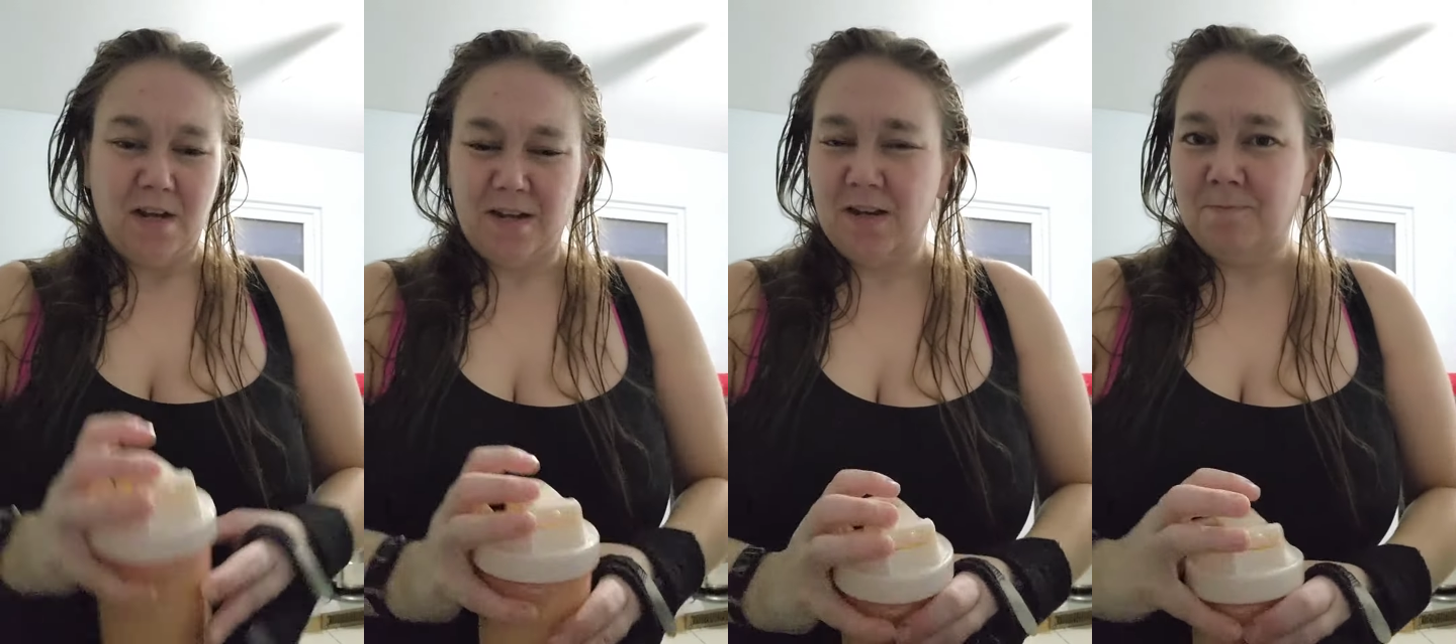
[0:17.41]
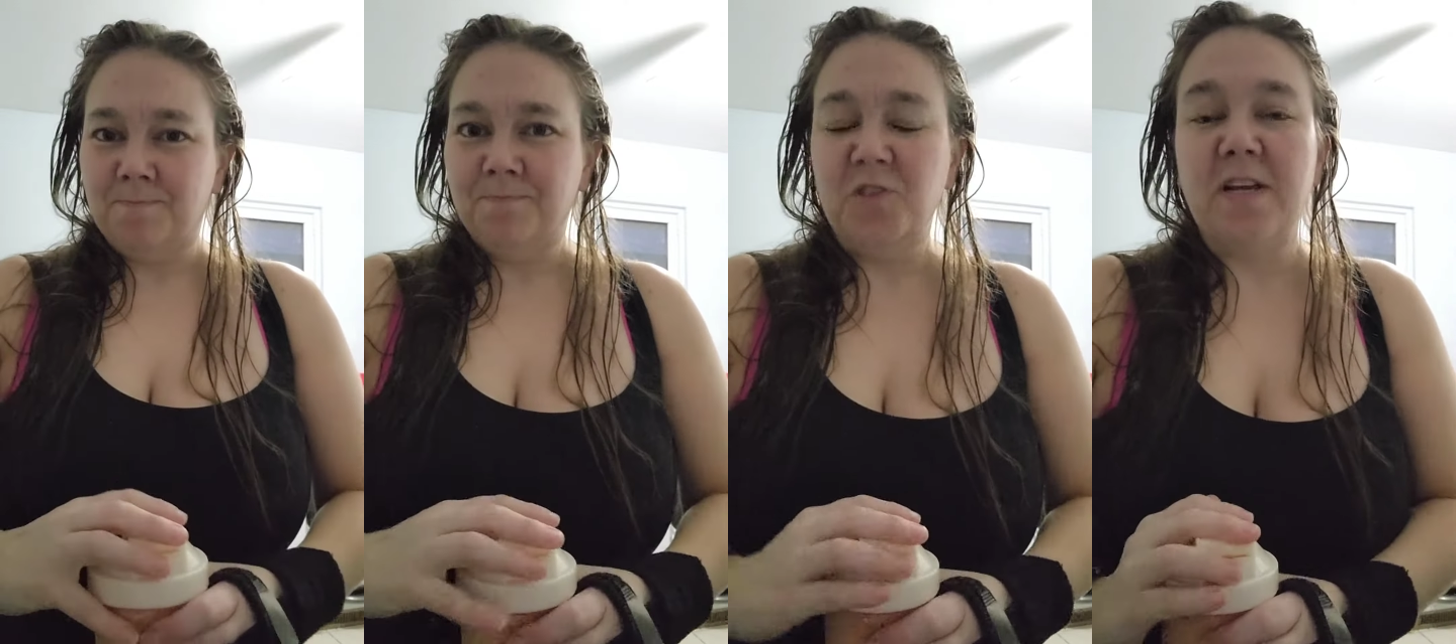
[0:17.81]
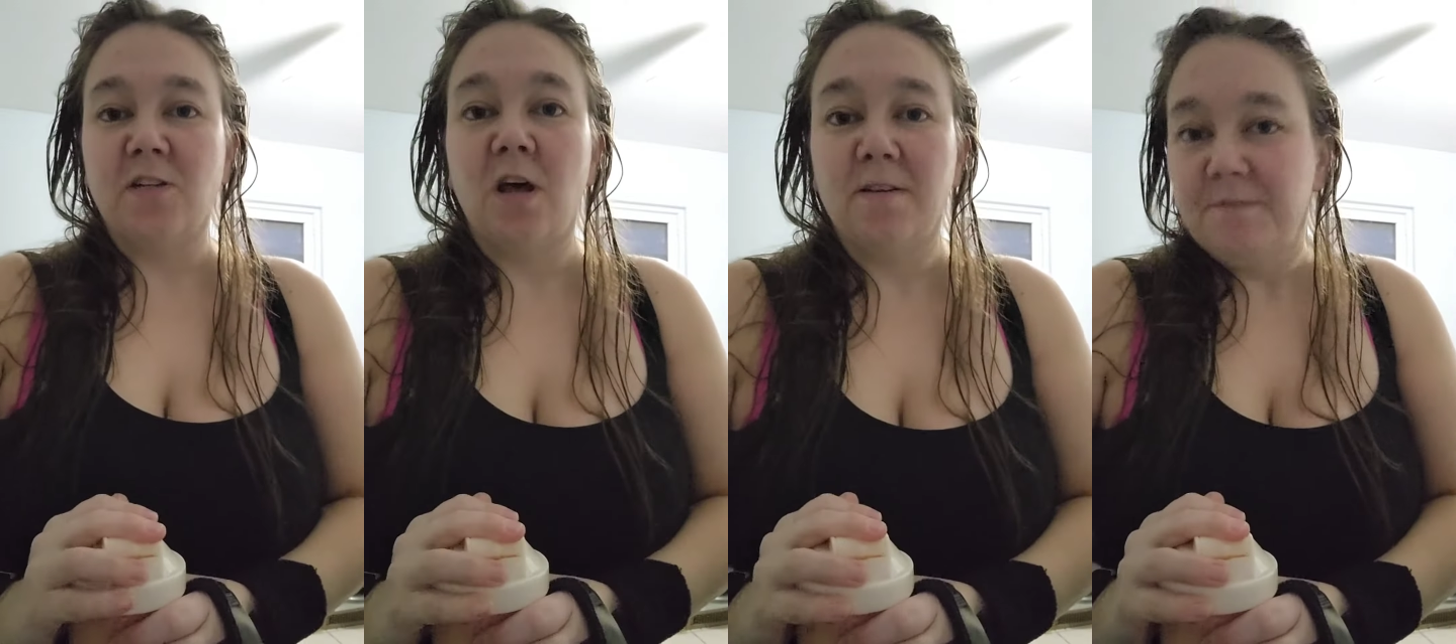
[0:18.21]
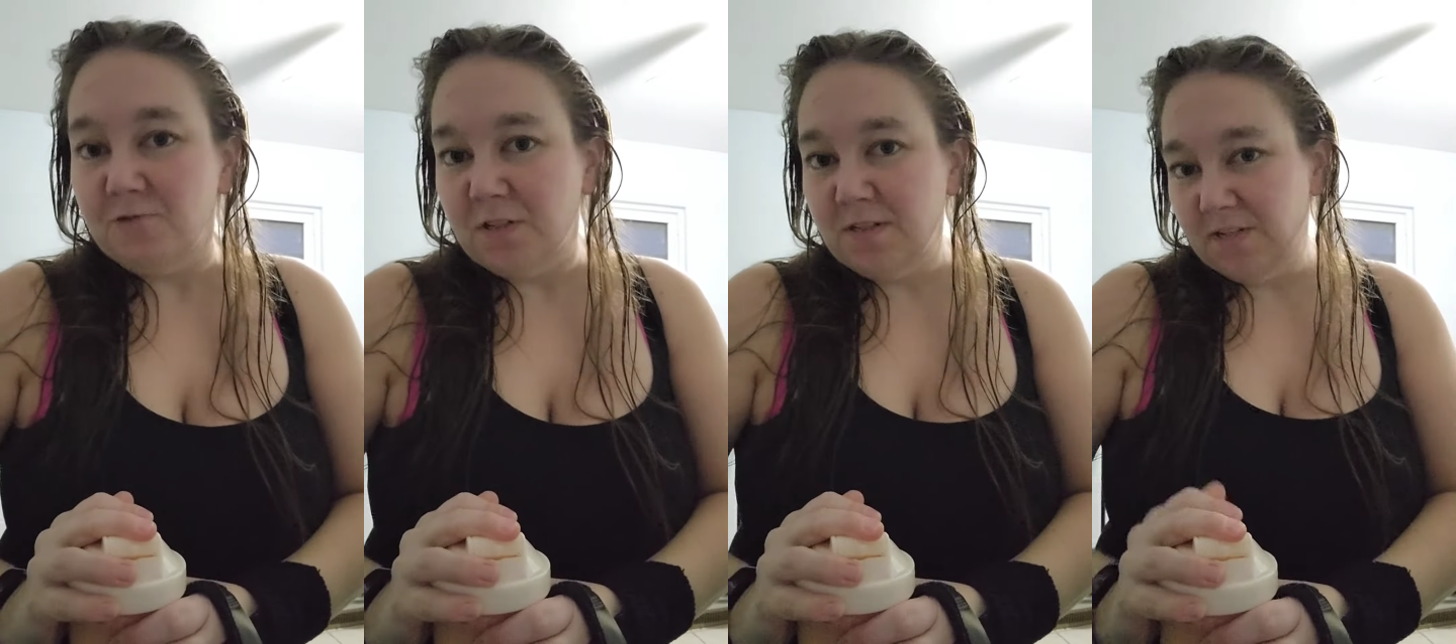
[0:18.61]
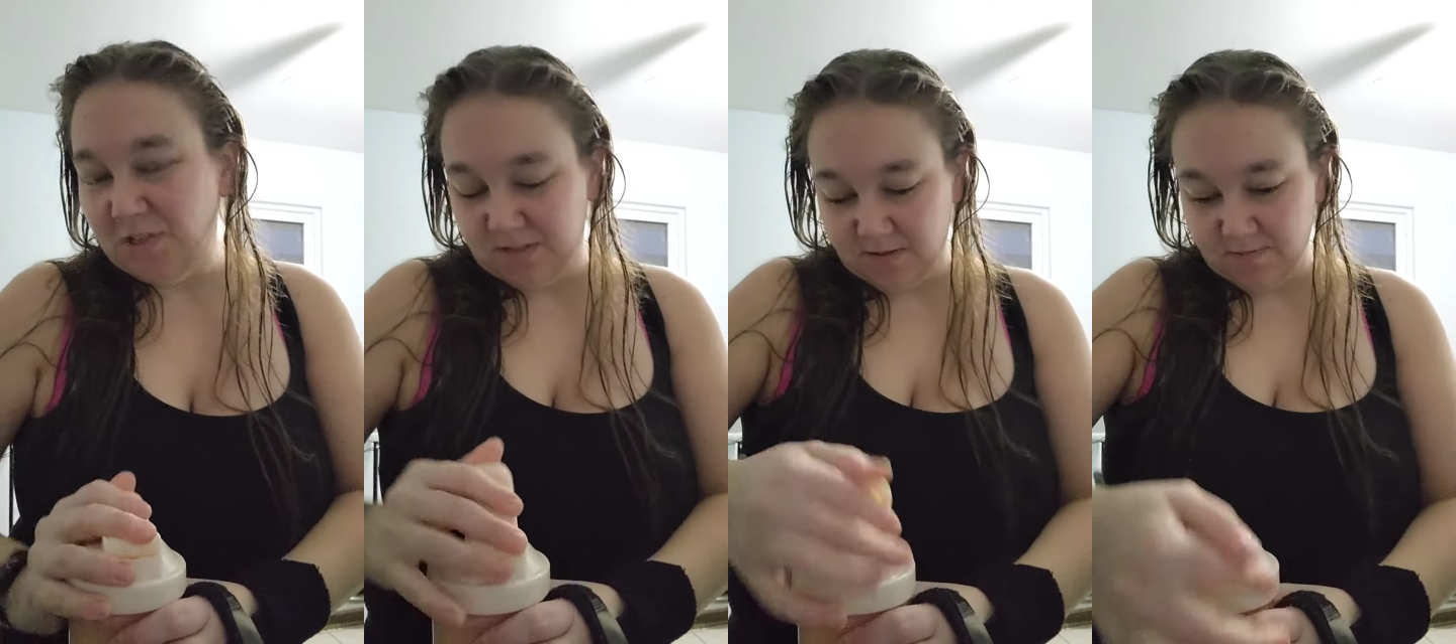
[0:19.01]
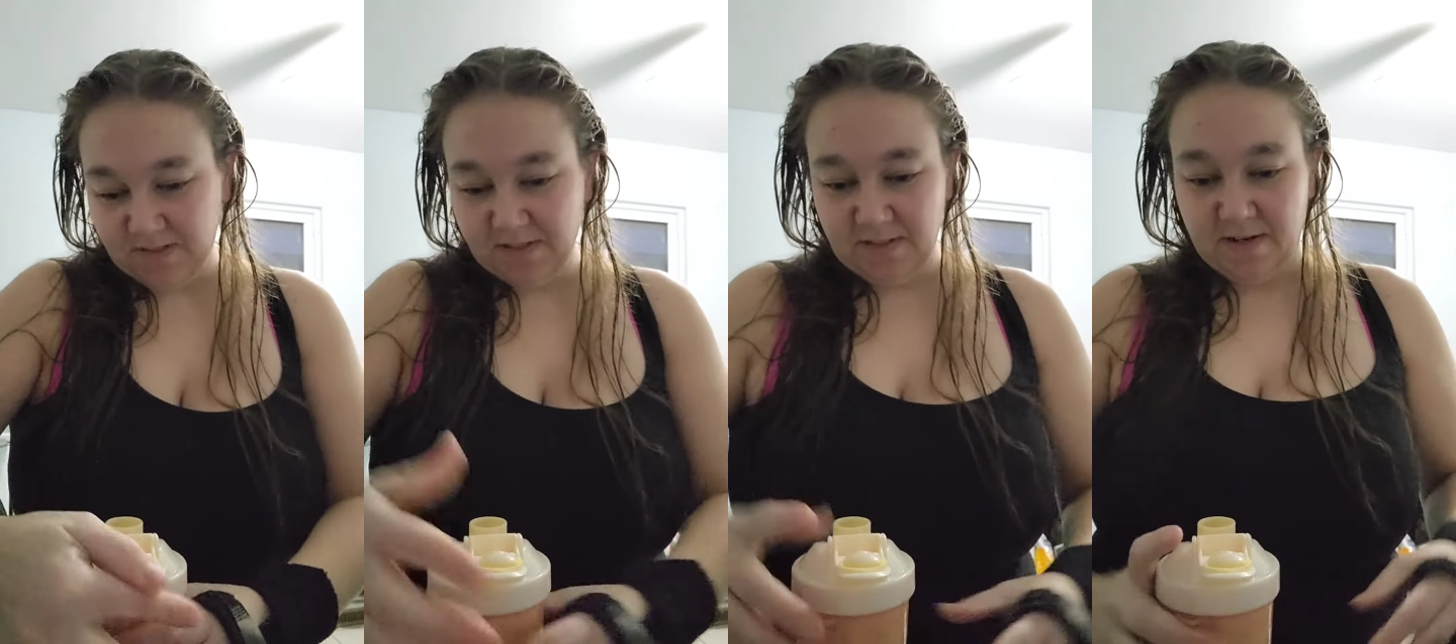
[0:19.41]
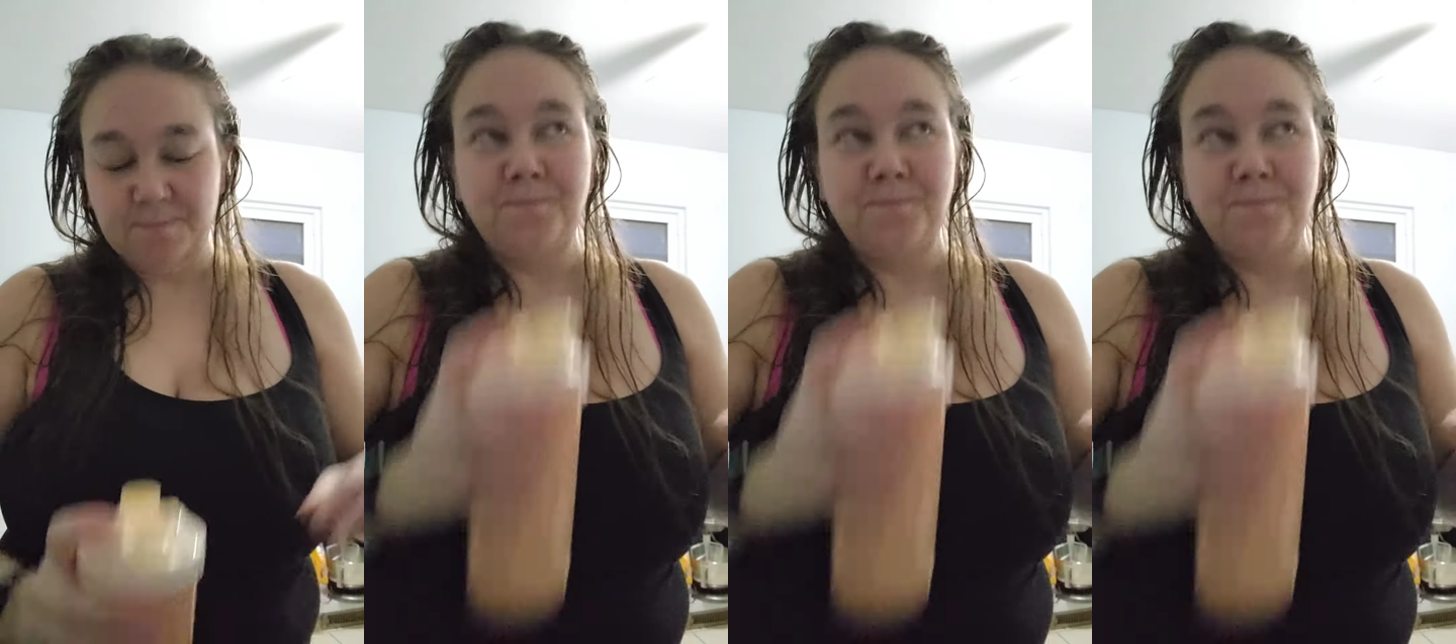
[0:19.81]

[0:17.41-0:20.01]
and she has a lot of confusion, and she's not completely there.